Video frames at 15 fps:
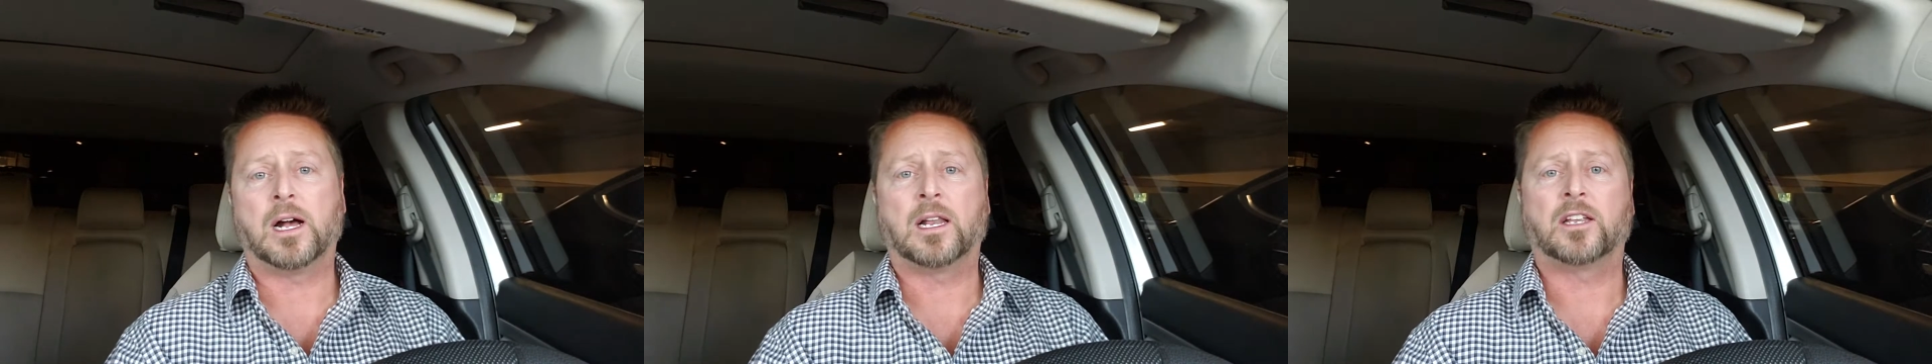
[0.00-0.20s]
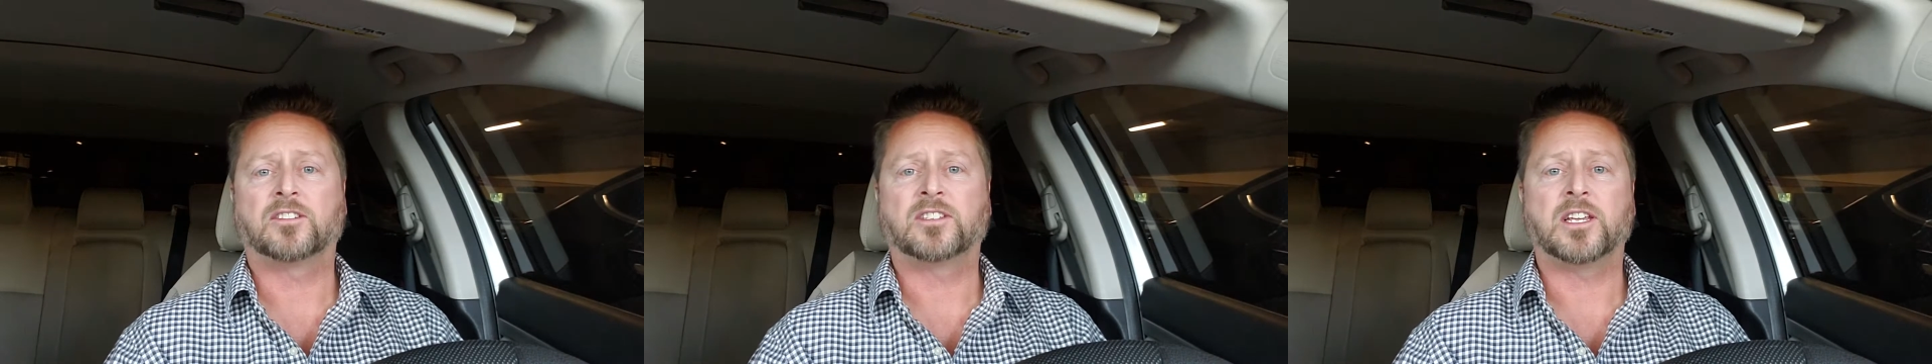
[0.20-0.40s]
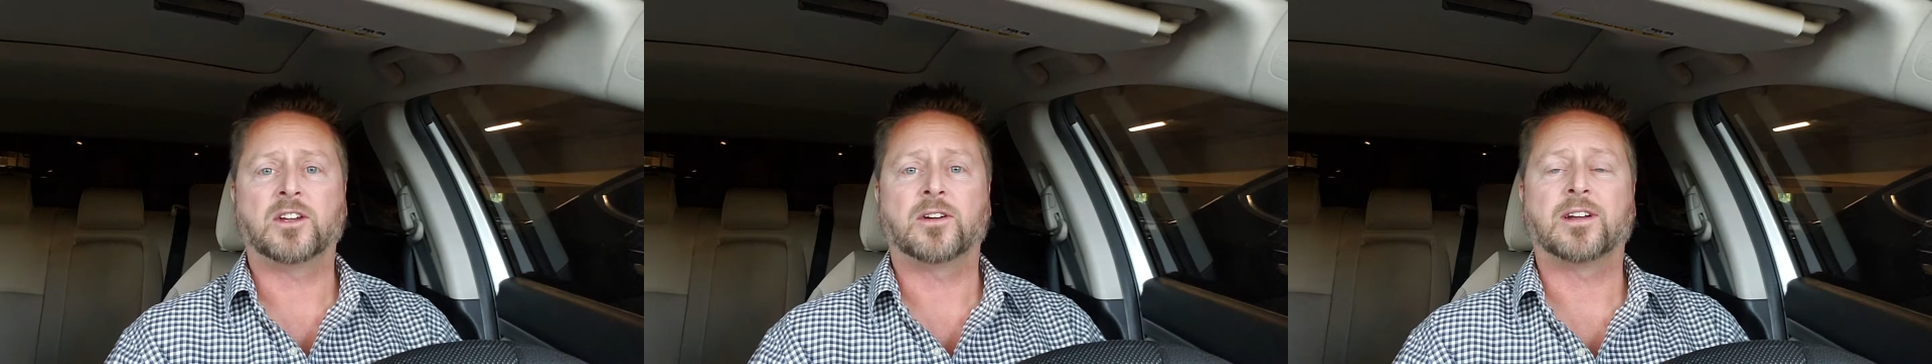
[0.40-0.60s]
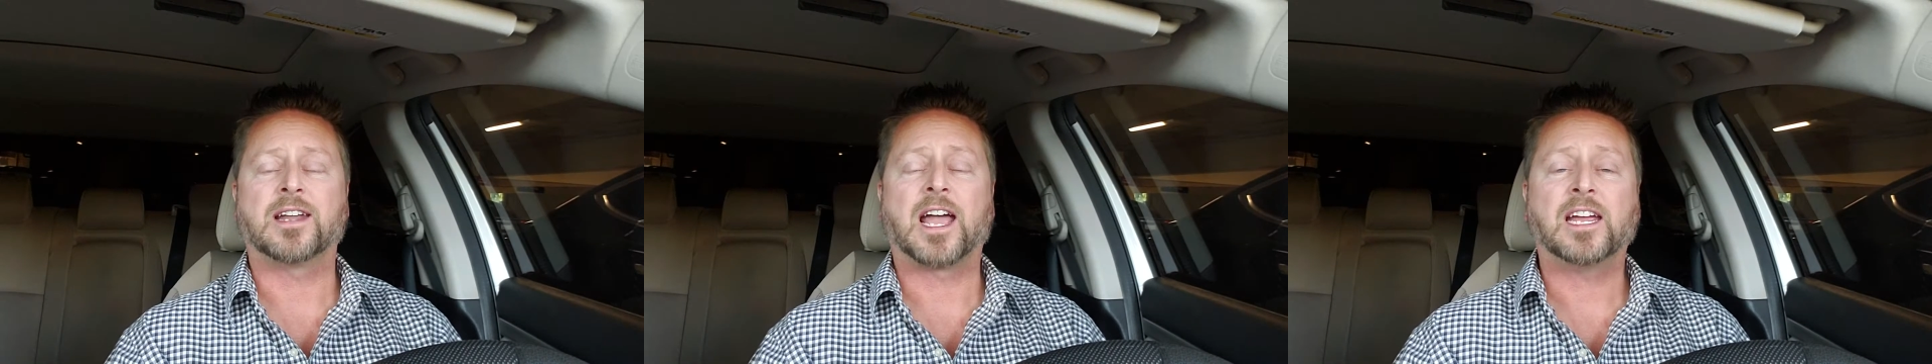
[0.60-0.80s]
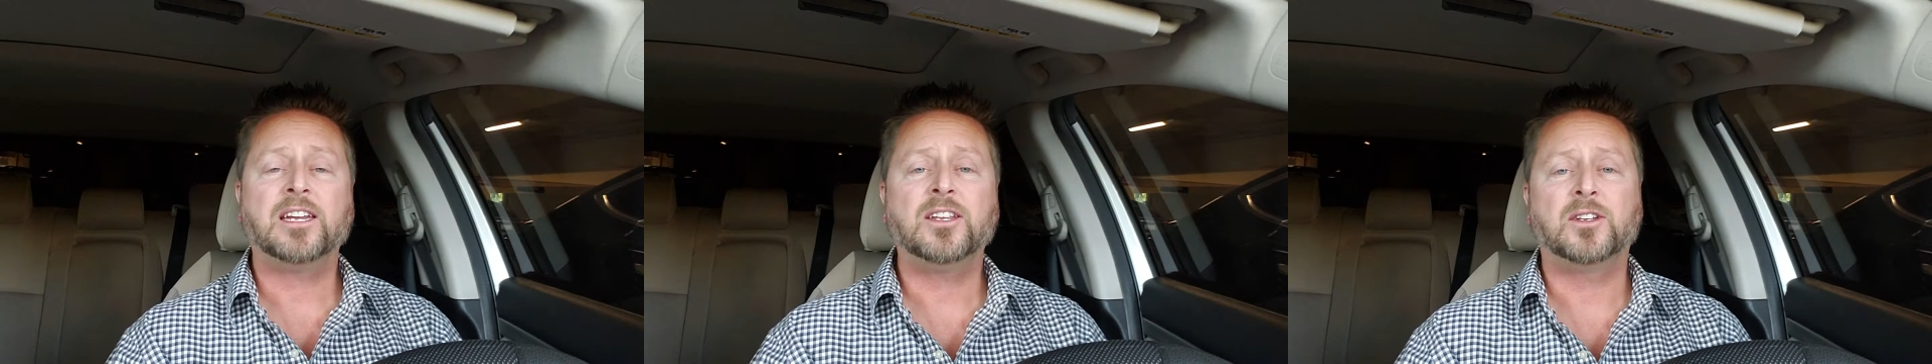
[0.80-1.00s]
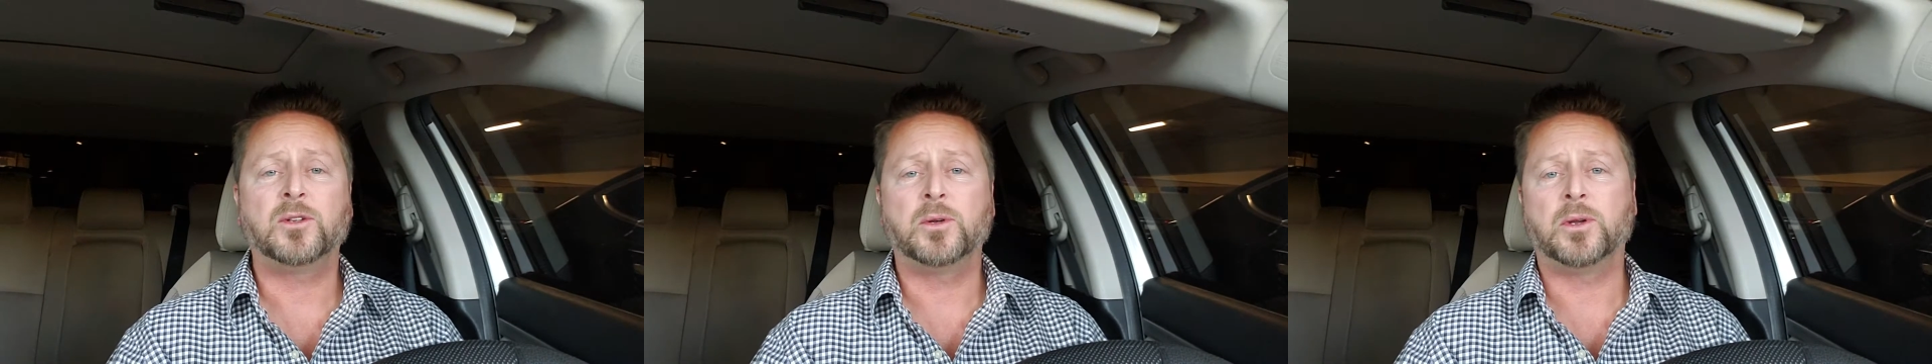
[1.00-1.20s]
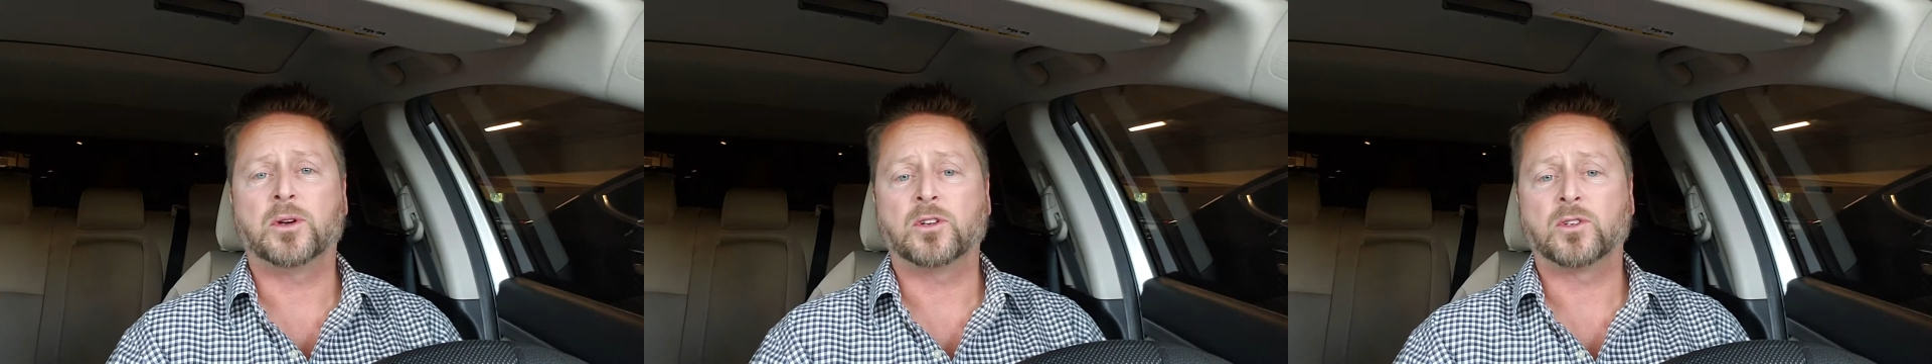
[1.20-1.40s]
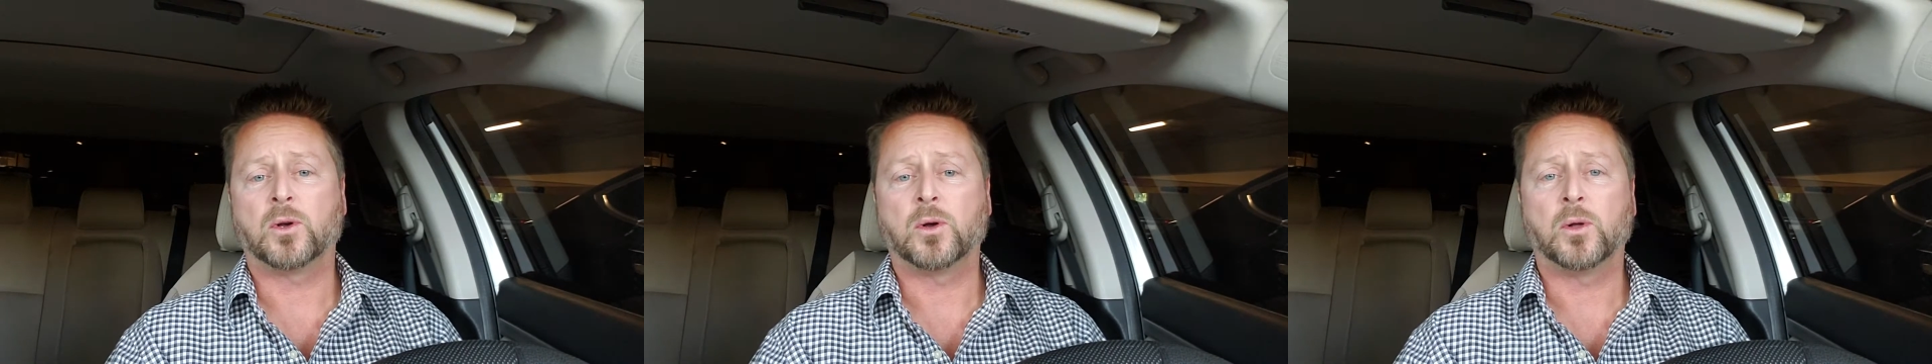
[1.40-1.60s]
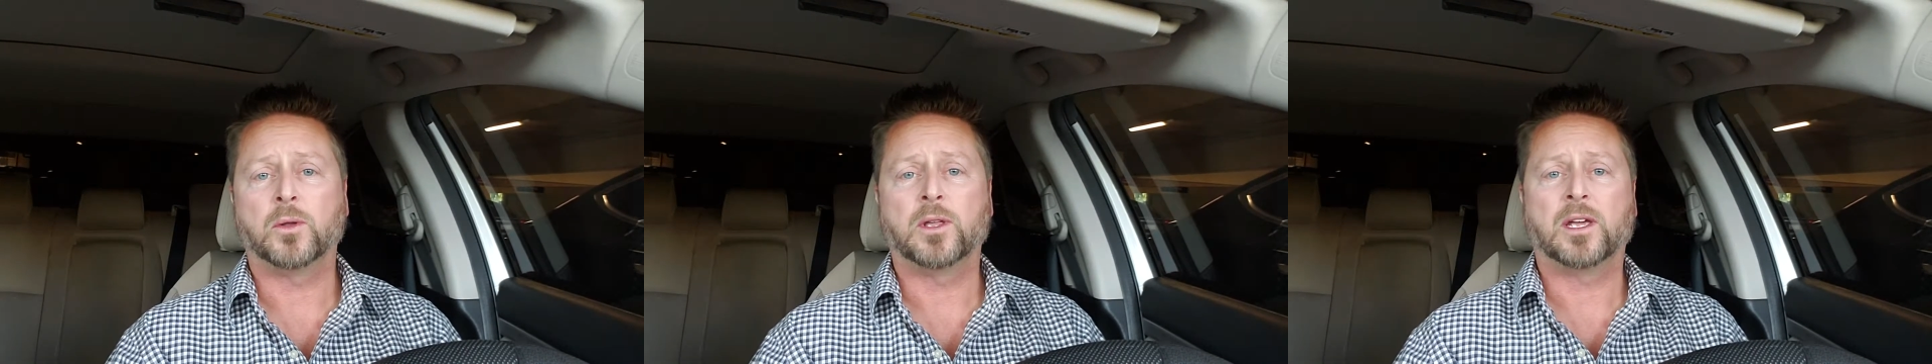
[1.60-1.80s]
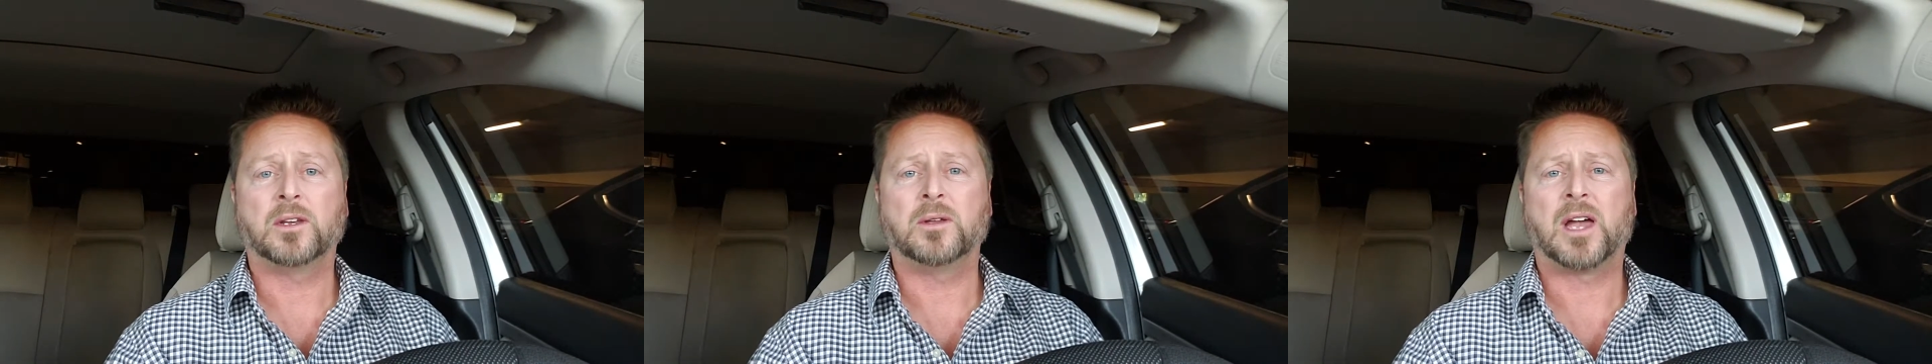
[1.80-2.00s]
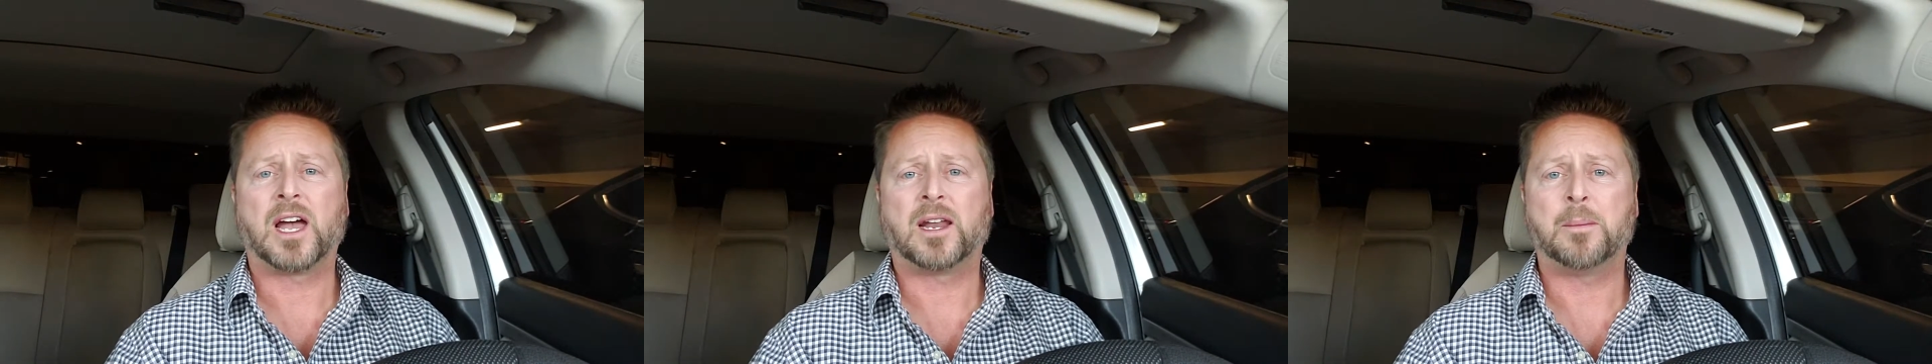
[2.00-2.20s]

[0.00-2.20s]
let's say you're 92 years old and you had